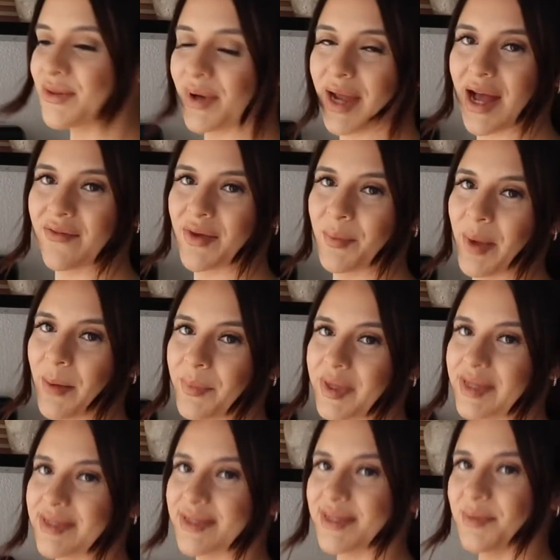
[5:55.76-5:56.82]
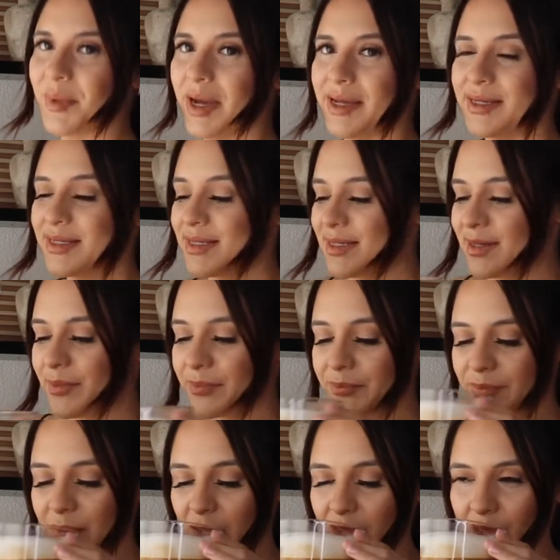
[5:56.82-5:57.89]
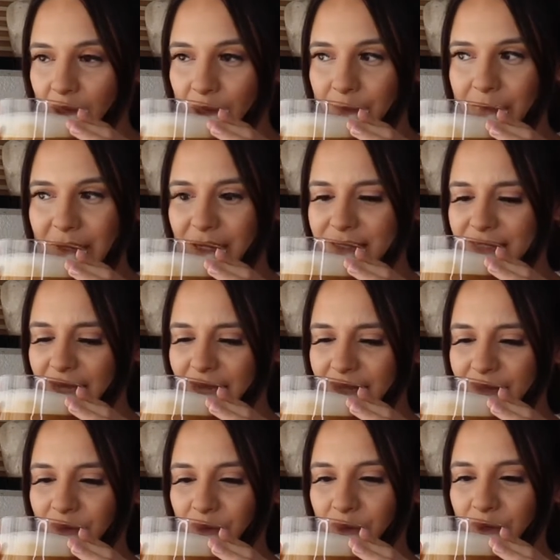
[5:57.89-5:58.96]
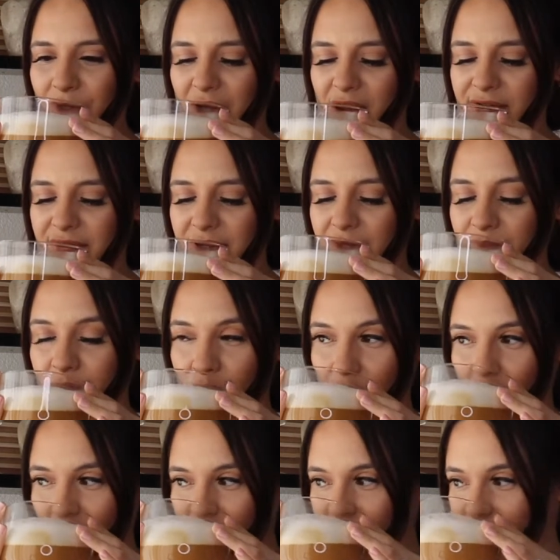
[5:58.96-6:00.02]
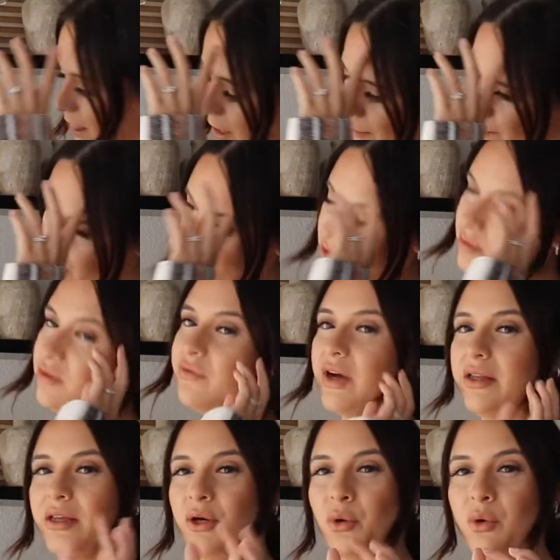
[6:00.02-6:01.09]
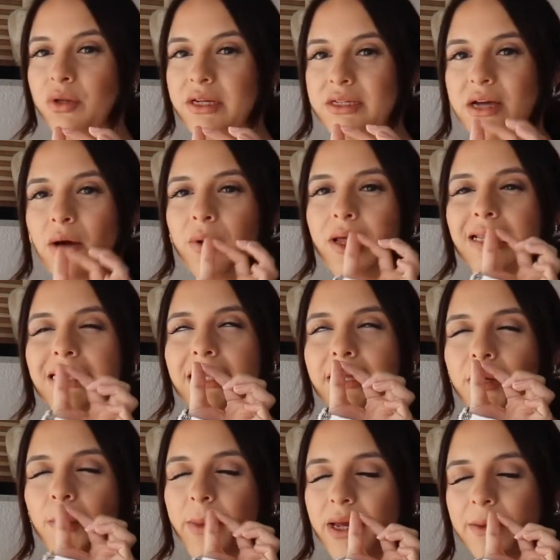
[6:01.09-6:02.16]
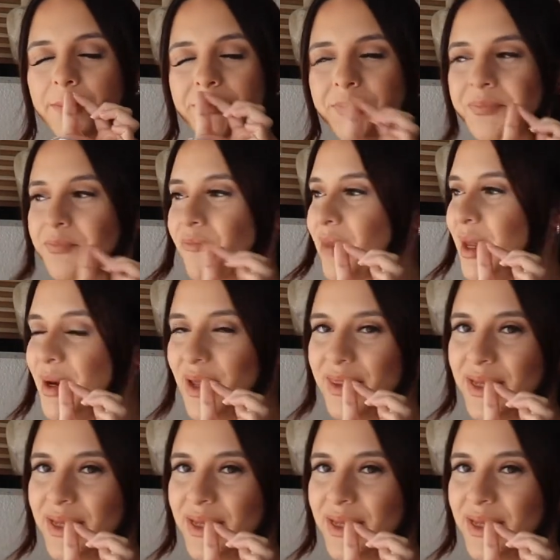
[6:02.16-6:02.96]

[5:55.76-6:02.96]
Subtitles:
why I have a pumpkin spice latte or coffee. It's been finally cooling down a little bit. Not